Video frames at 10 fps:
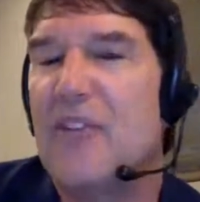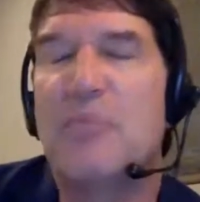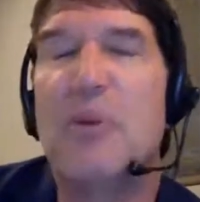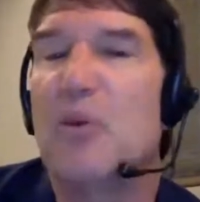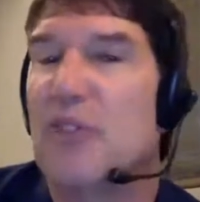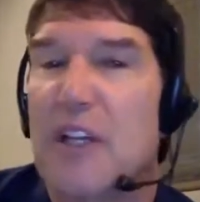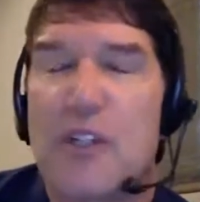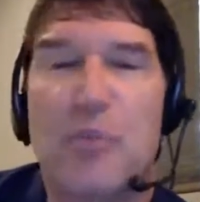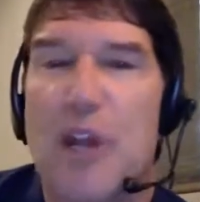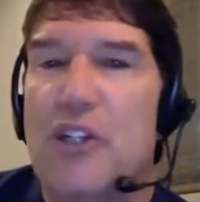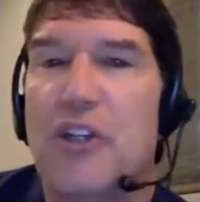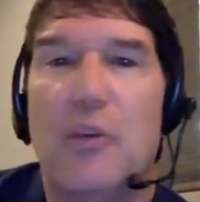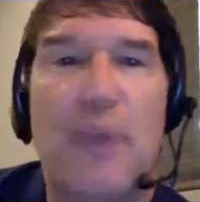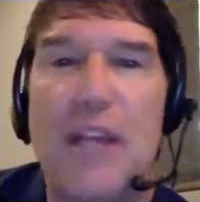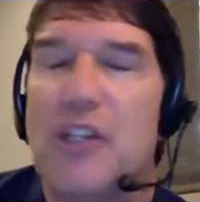And he had this beautiful
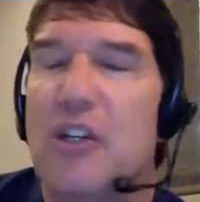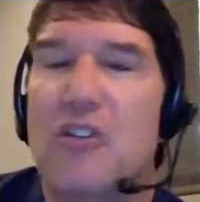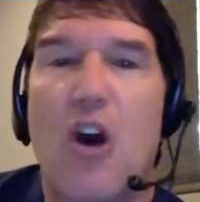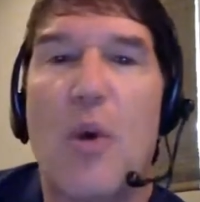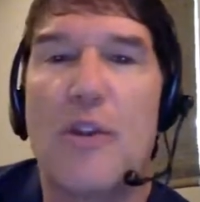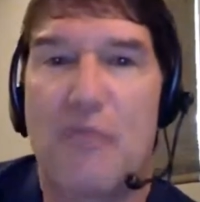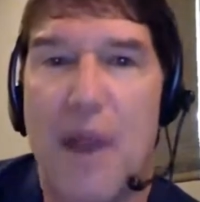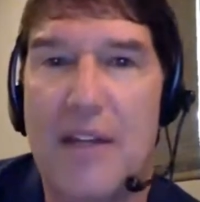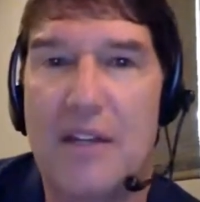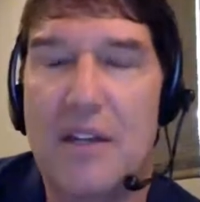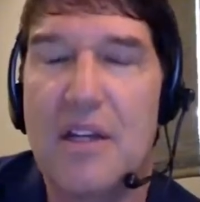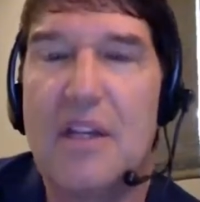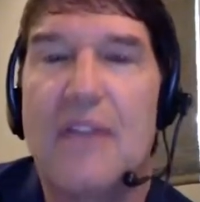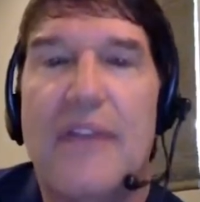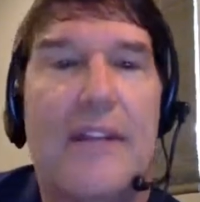expression your patient is always
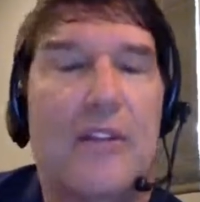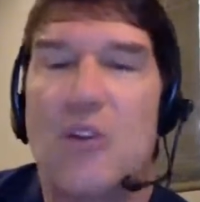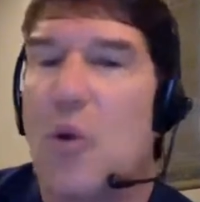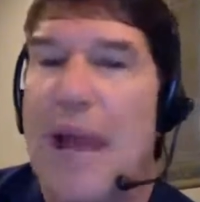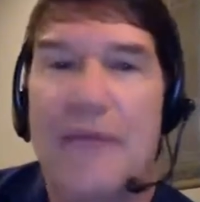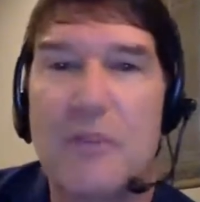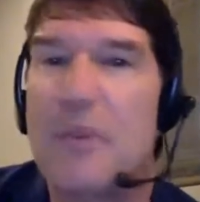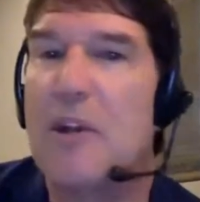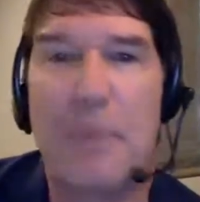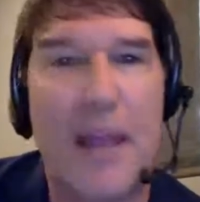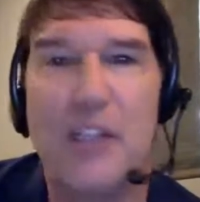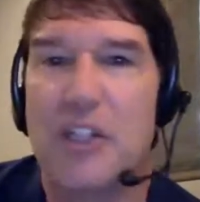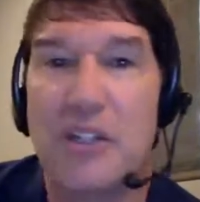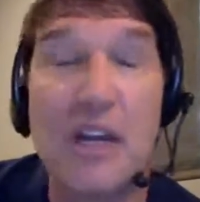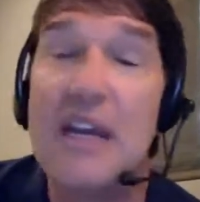right. They just don't have to be
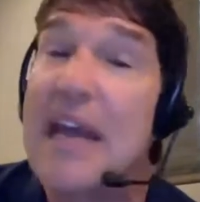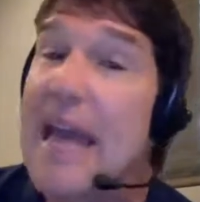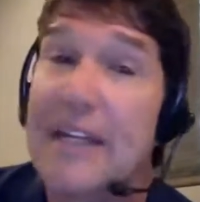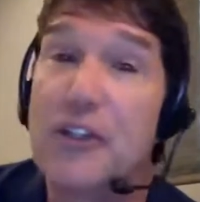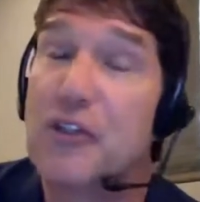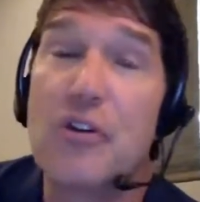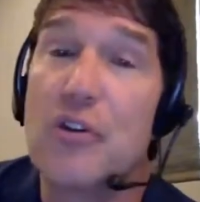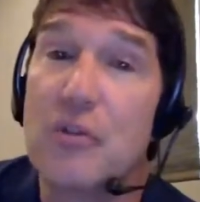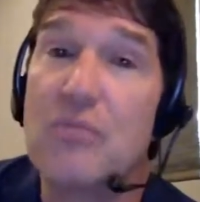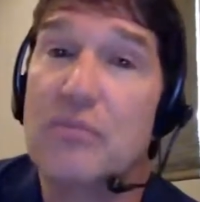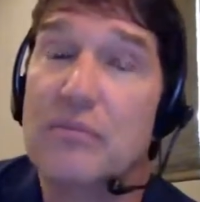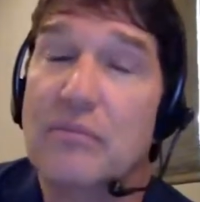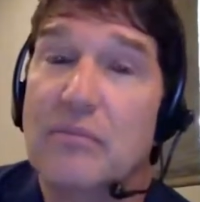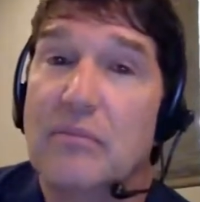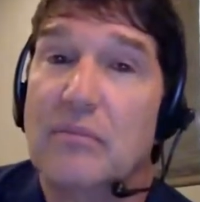your patient. And it's true.